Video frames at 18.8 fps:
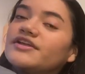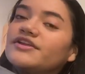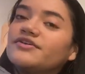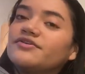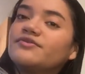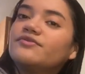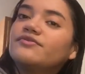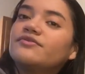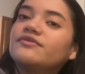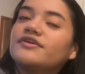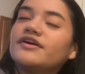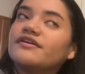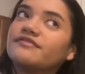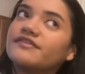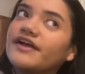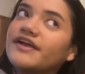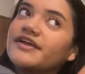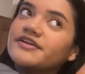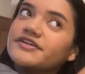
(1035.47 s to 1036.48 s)
do. If
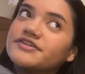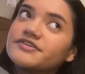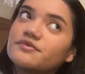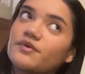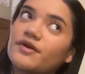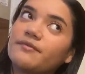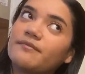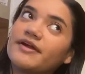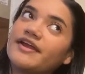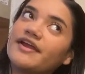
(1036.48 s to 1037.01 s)
I could just wear my